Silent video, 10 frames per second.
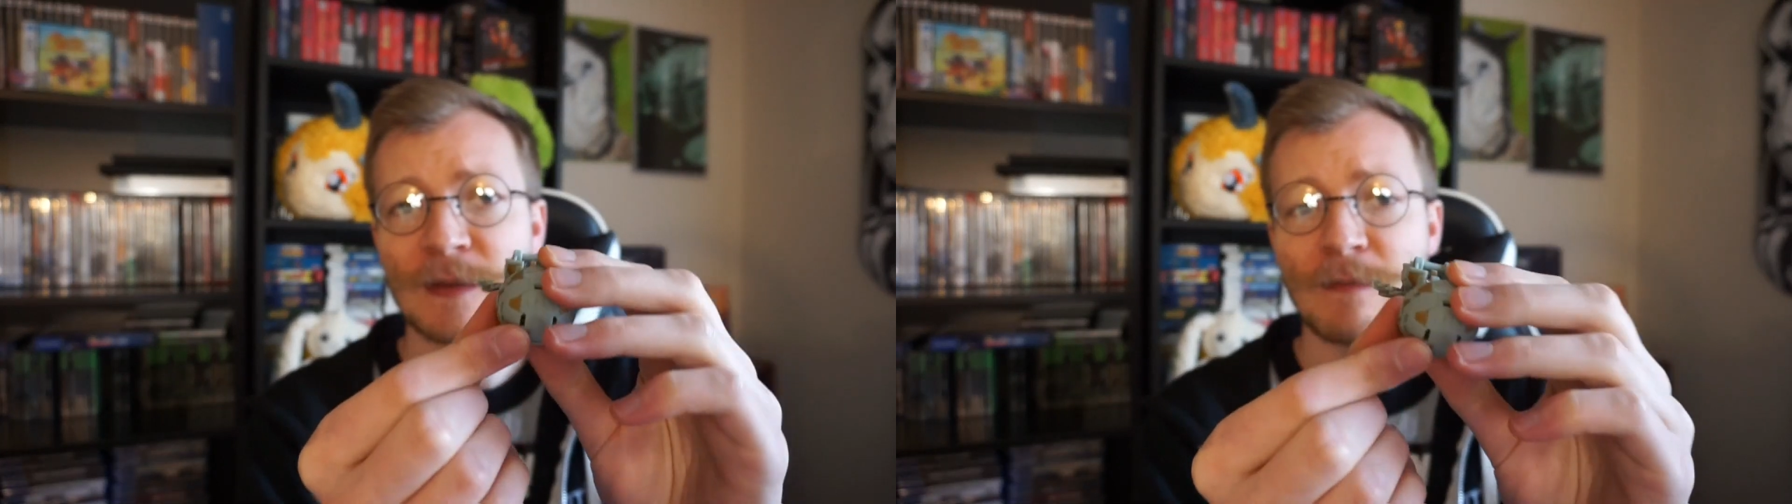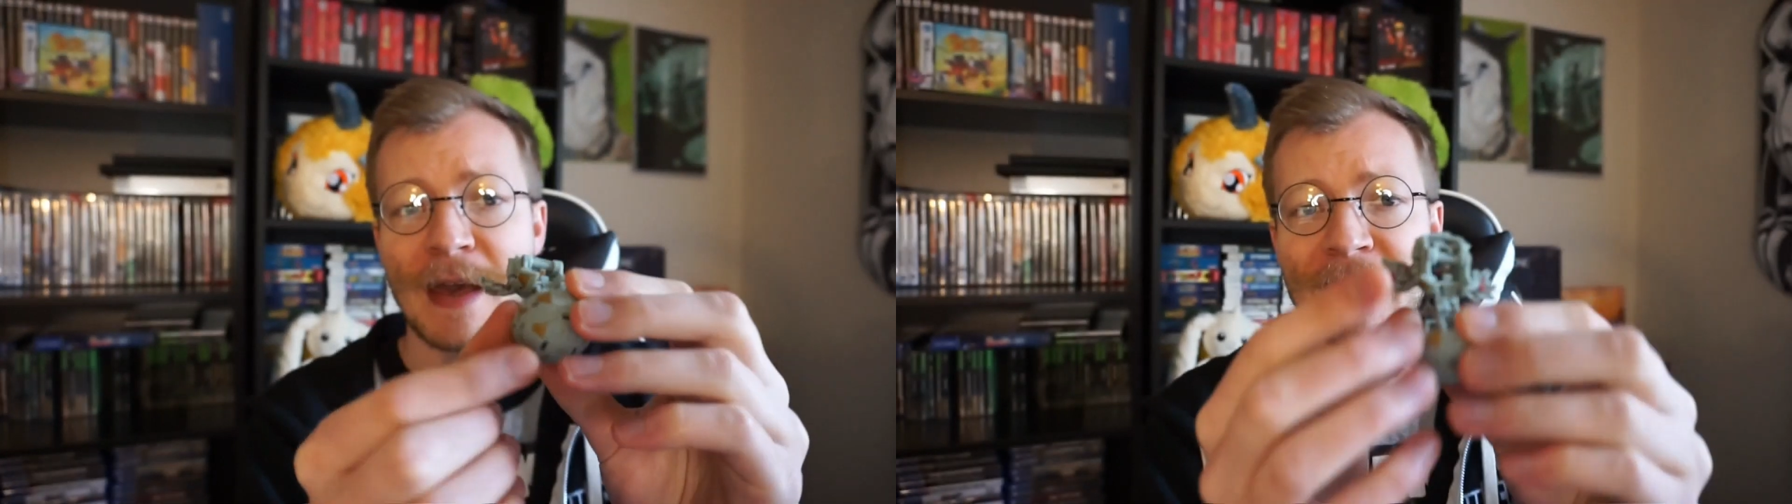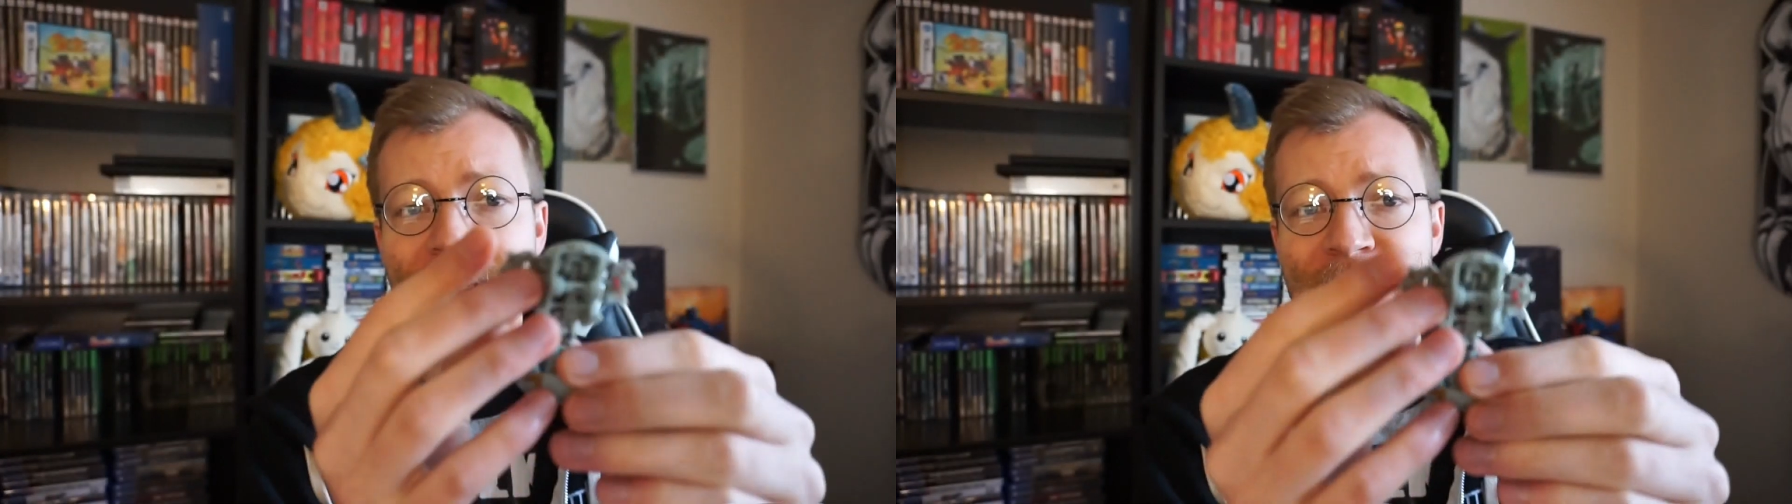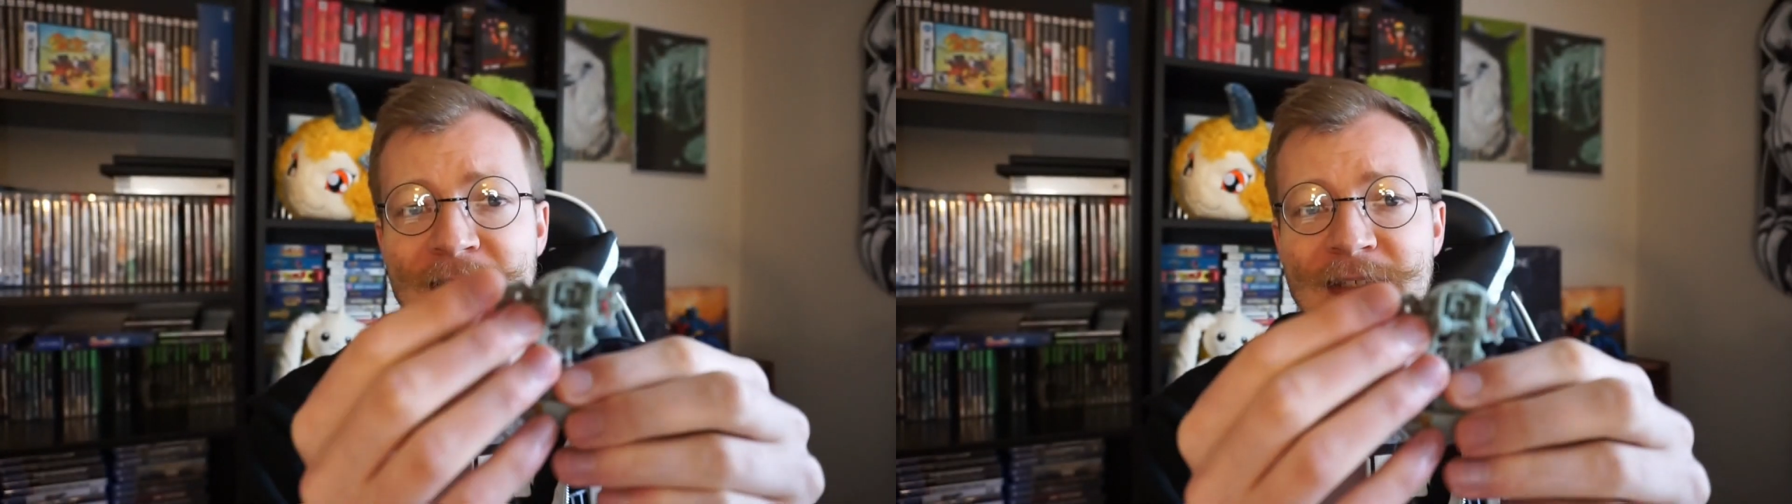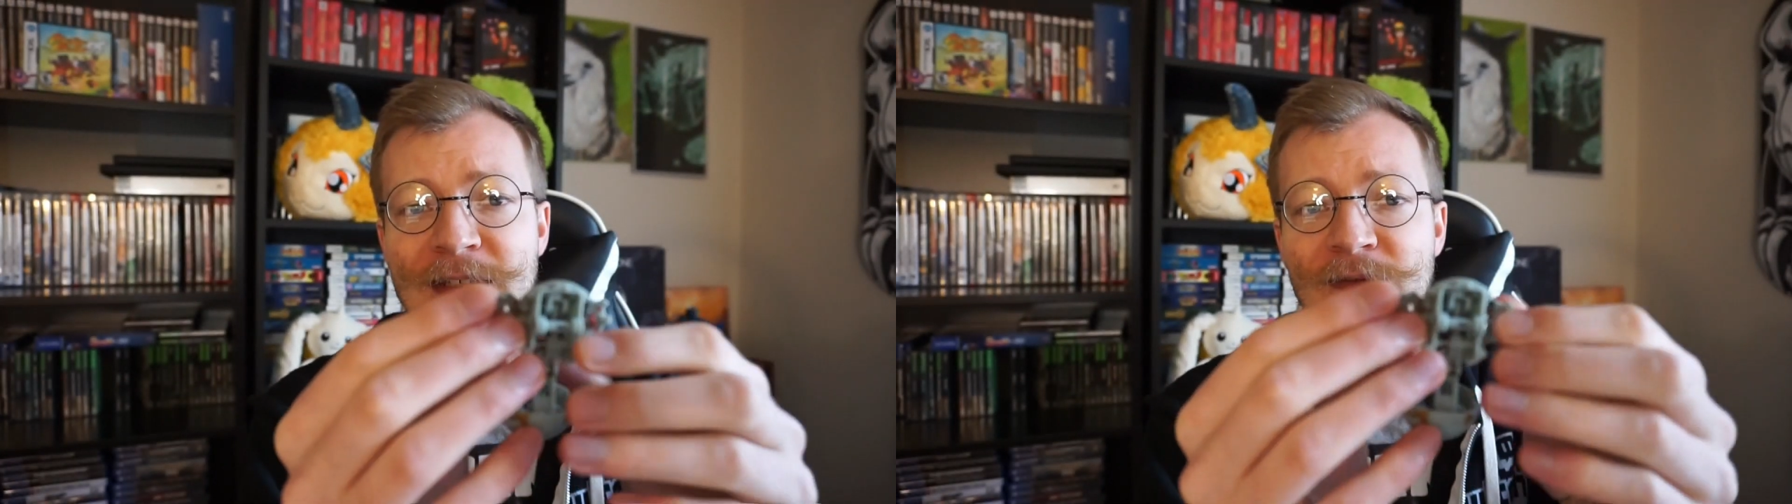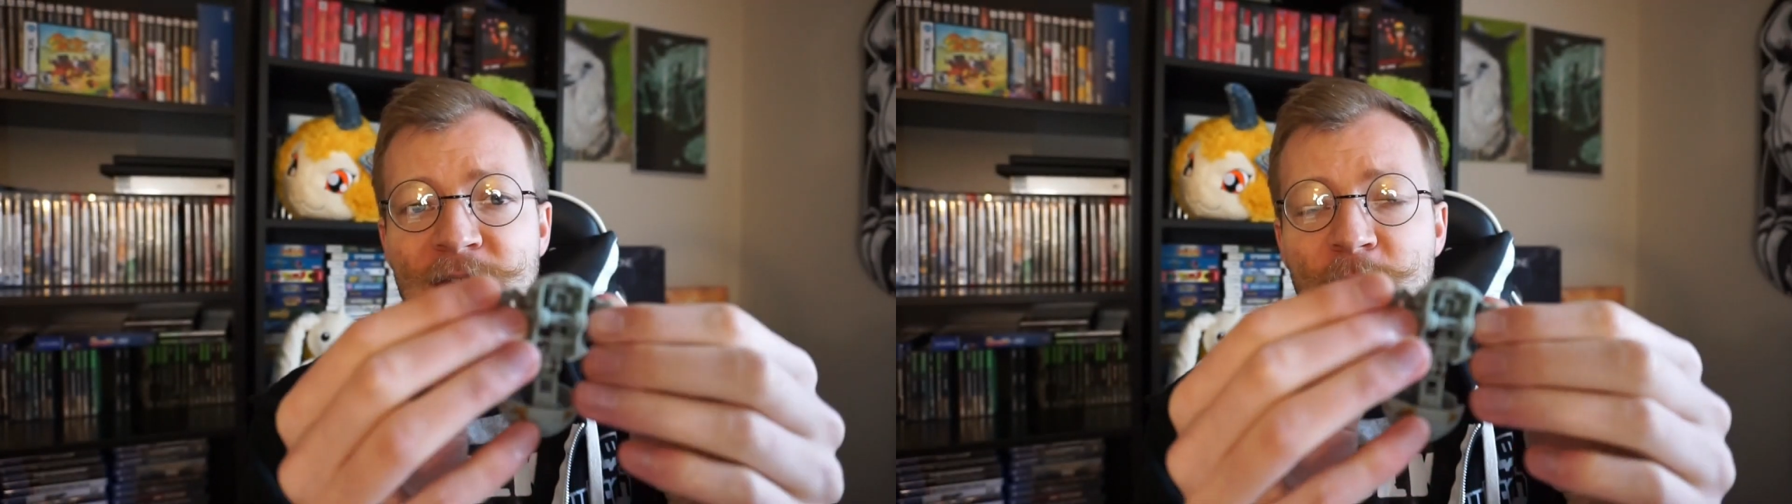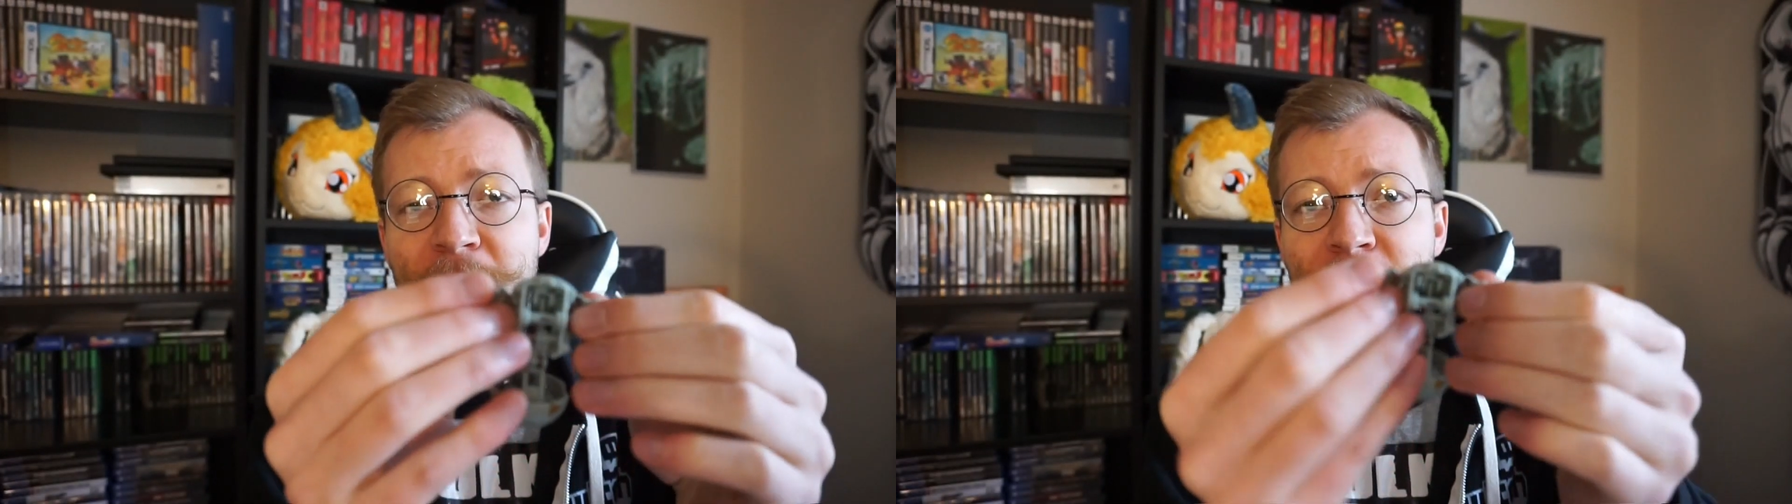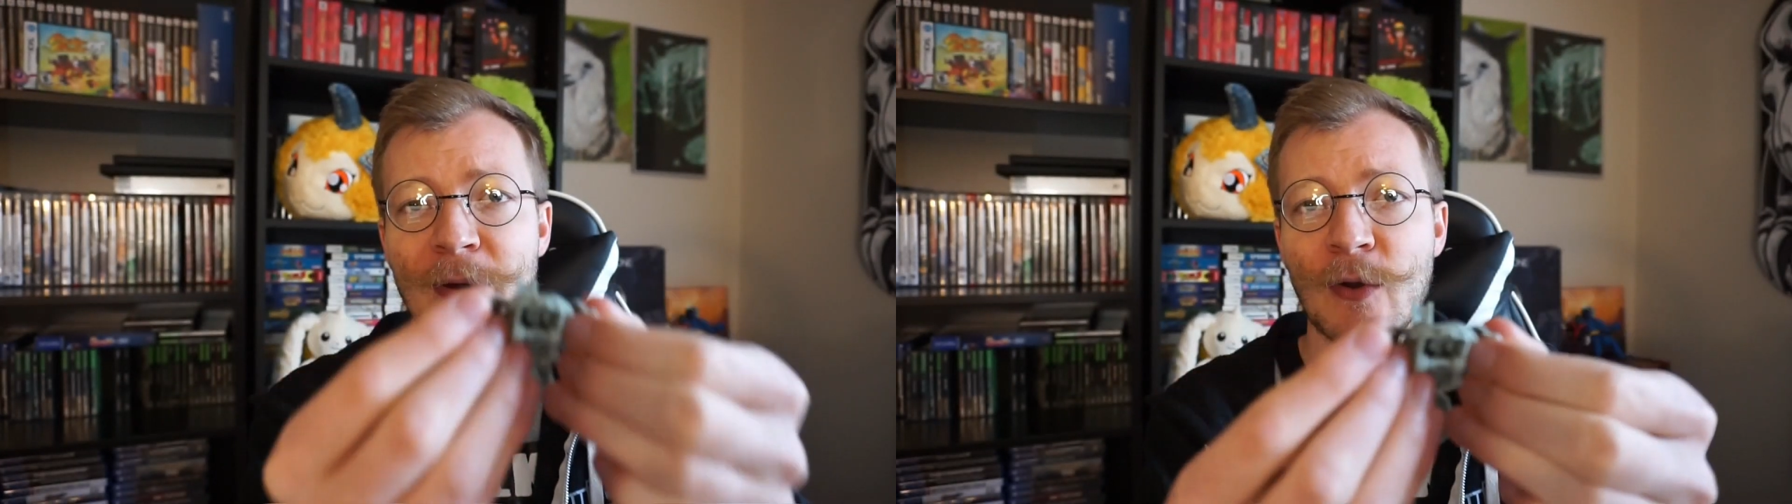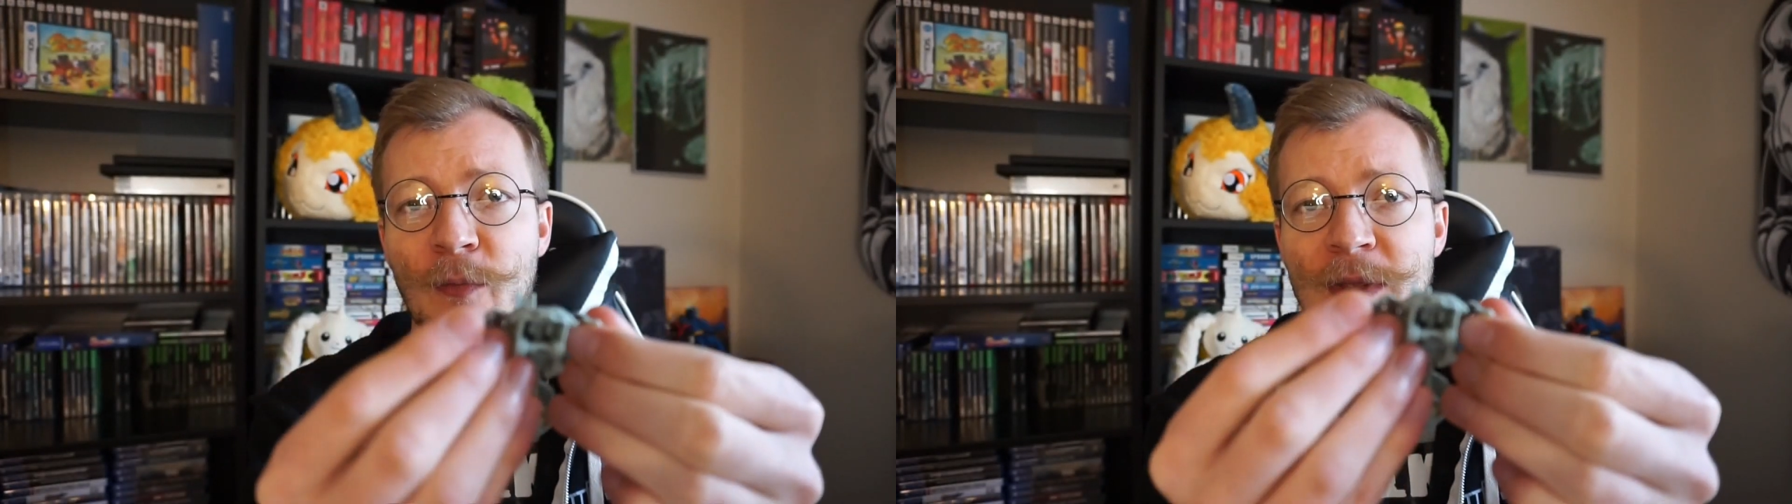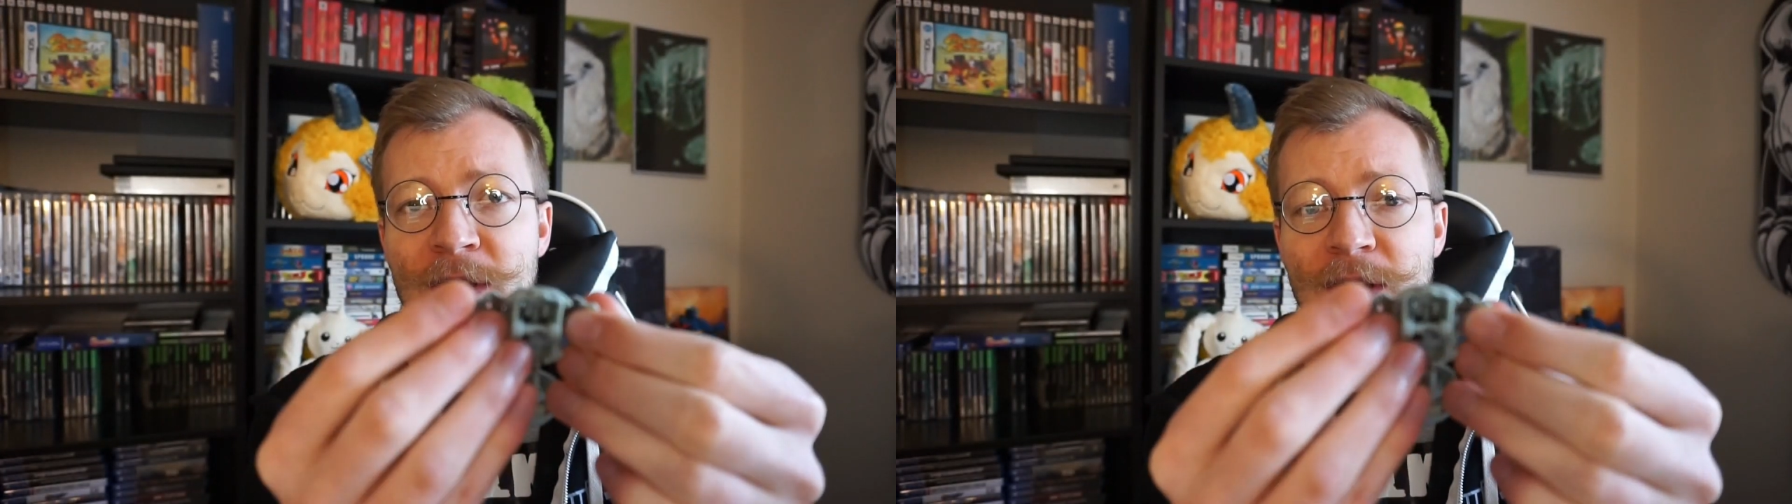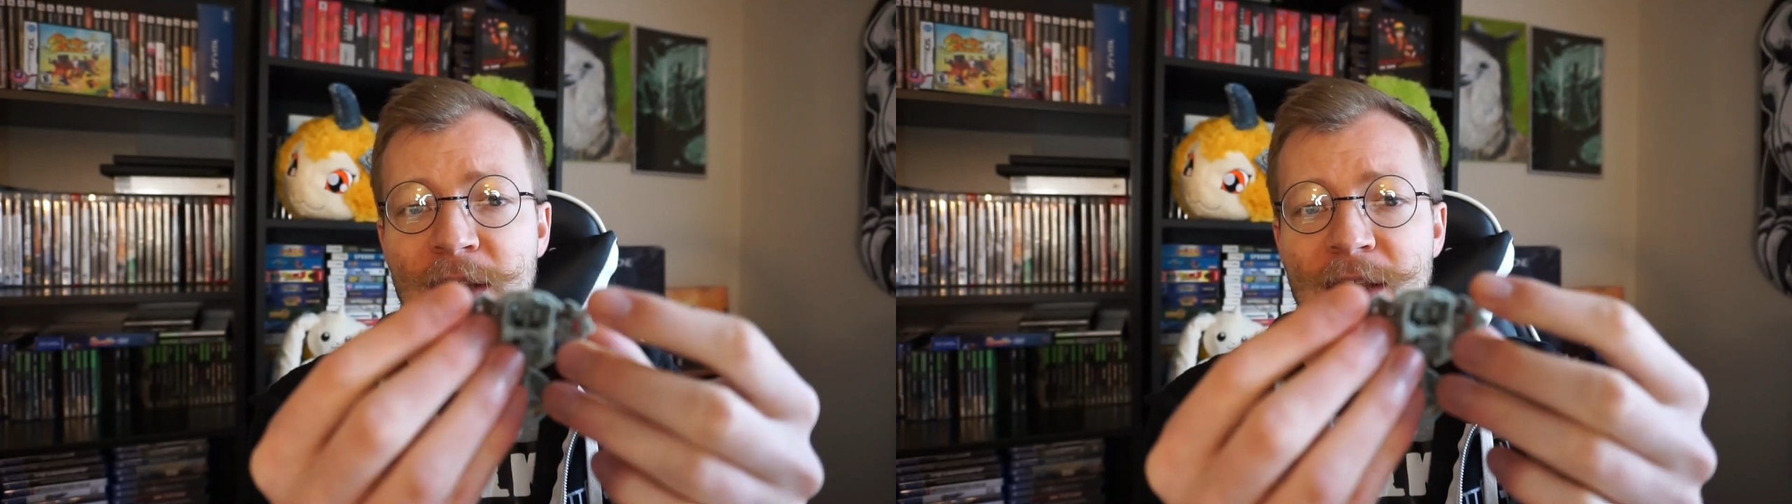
magnet to see if these pop open.